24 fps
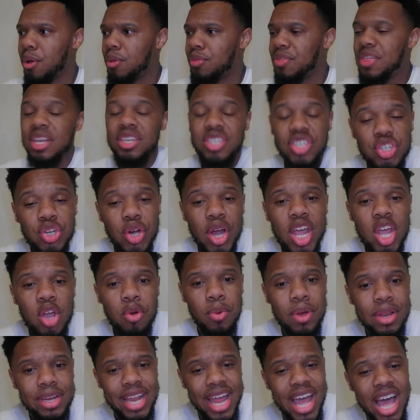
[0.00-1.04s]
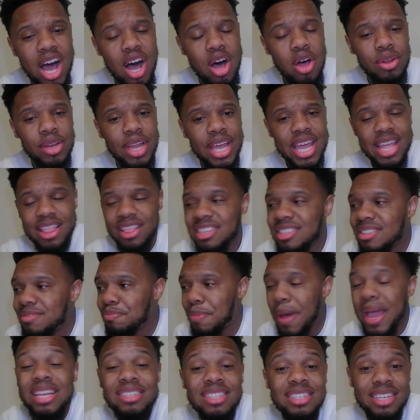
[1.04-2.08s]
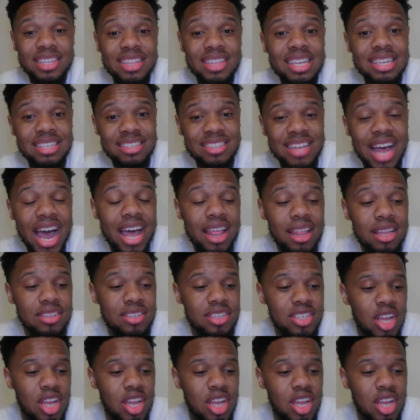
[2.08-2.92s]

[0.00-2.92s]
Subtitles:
this trade went down in basically silence.